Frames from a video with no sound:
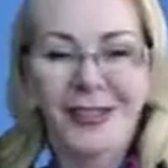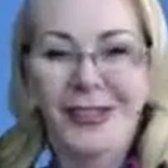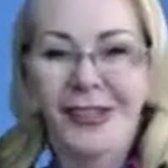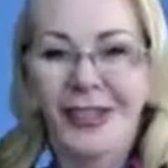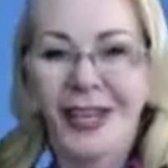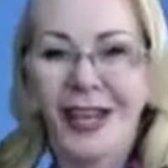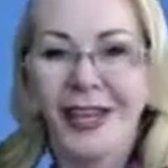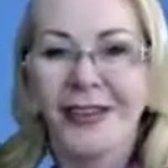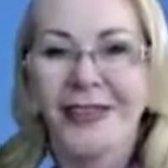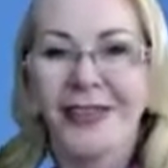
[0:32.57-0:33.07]

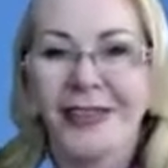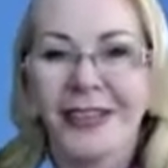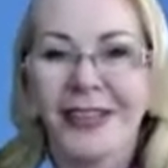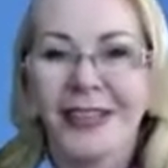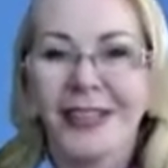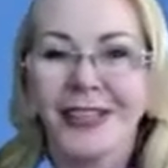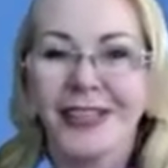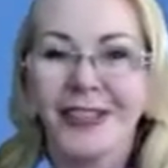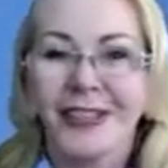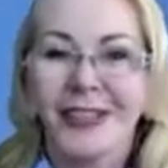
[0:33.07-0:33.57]
time
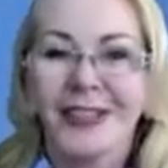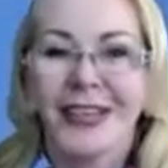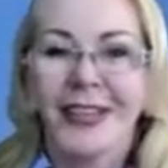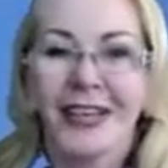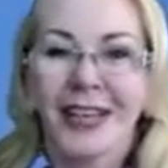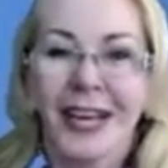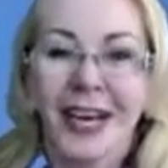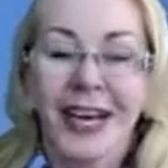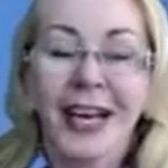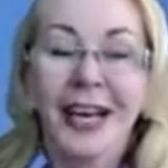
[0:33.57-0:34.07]
where you can
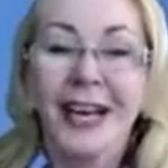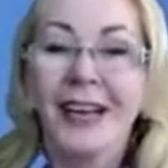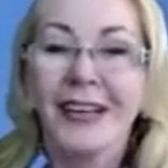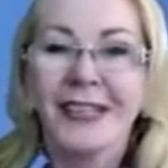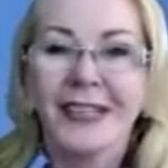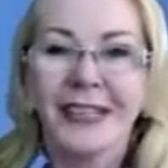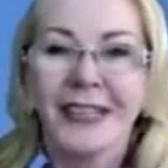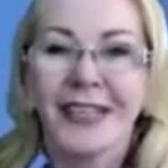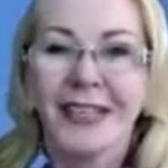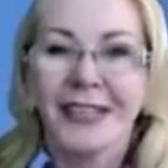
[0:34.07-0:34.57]
get
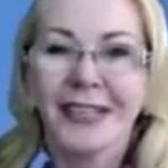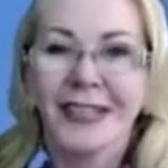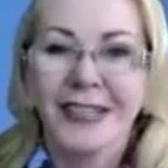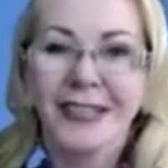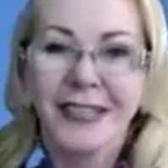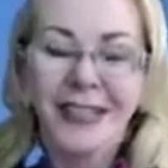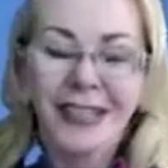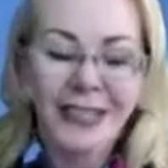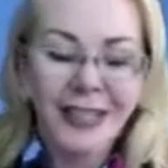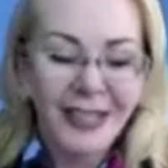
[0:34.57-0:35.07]
out
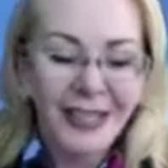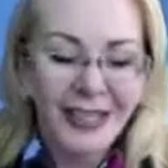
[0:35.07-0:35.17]
and